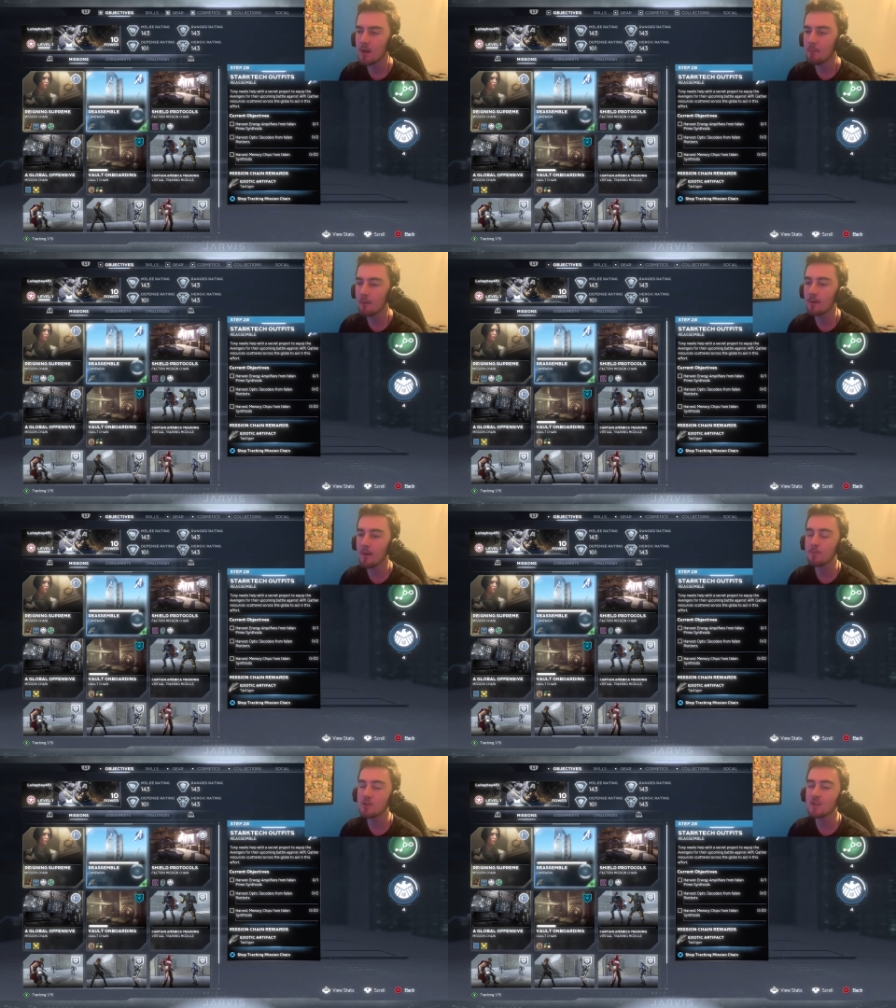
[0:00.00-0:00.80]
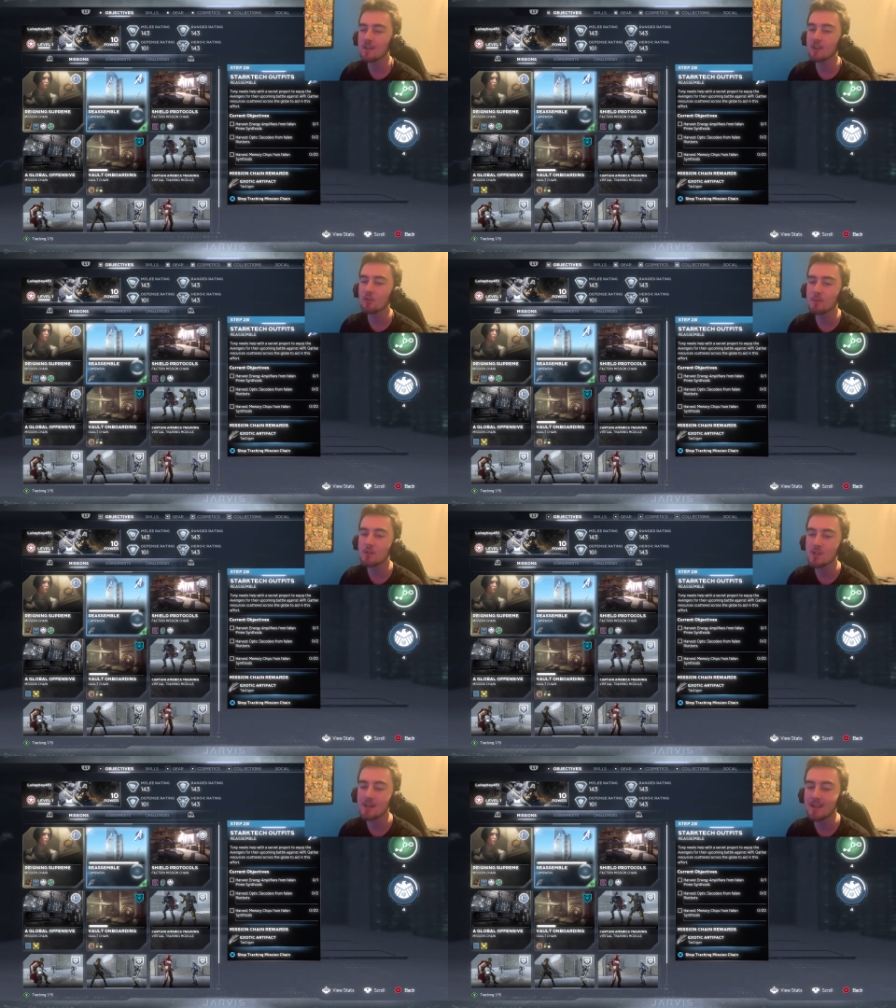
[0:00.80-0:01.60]
but I'm pretty sure the next
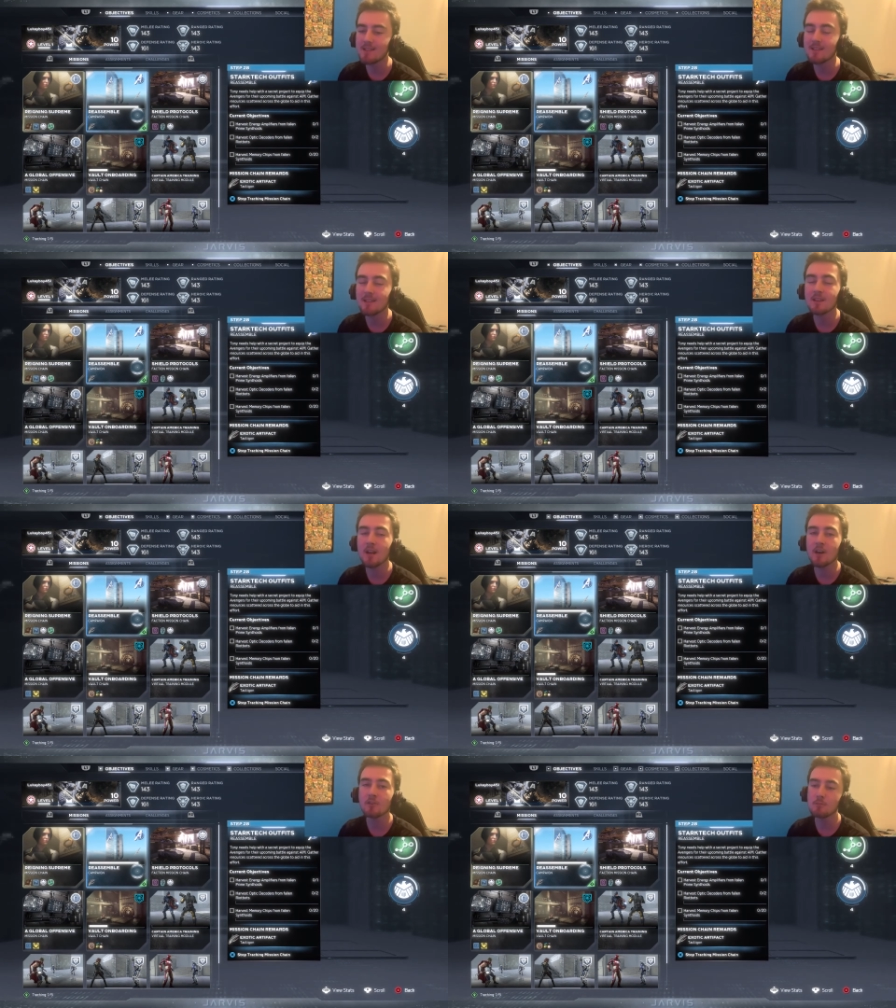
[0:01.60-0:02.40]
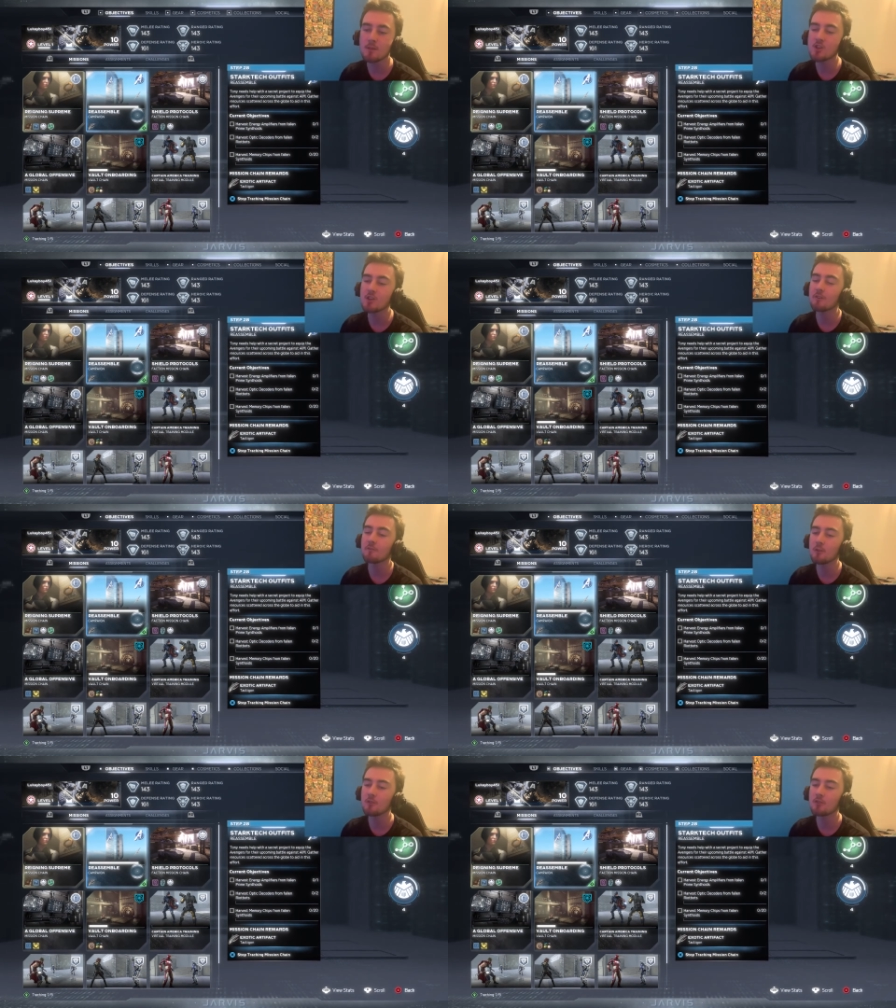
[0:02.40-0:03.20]
mission is the last mission,
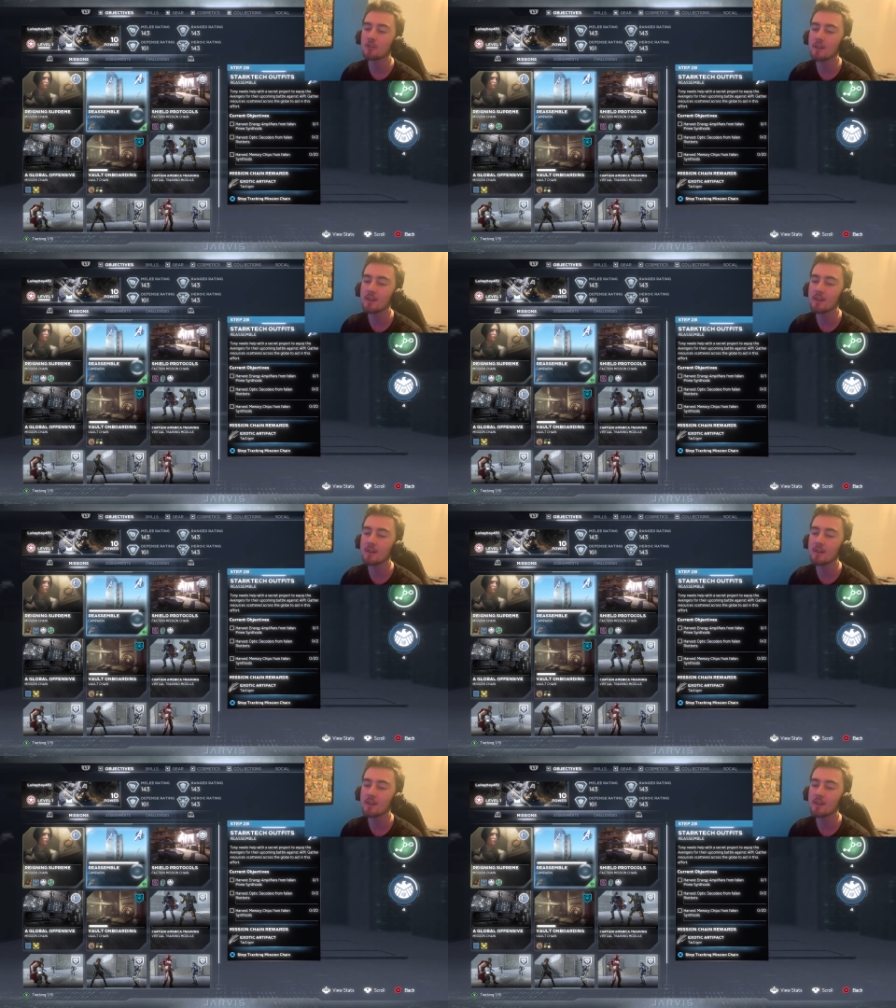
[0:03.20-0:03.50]
unfortunately.